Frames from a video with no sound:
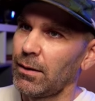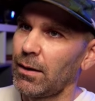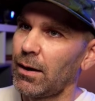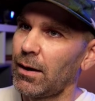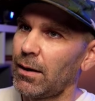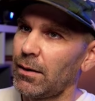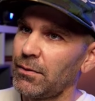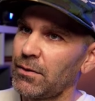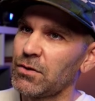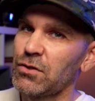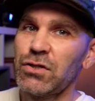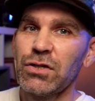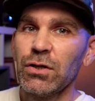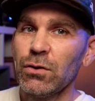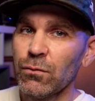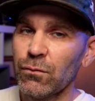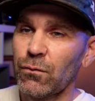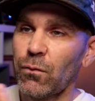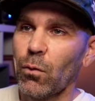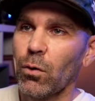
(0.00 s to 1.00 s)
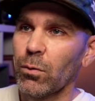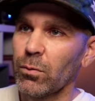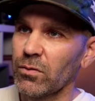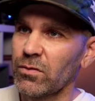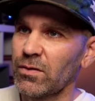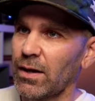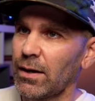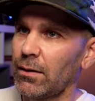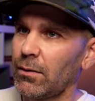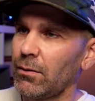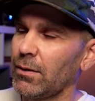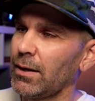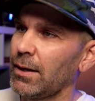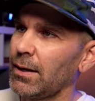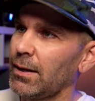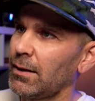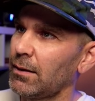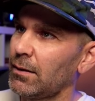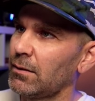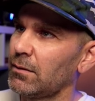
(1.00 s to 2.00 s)
the GO4 was out,
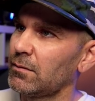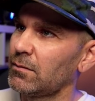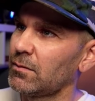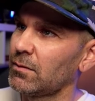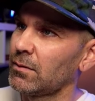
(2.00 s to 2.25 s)
and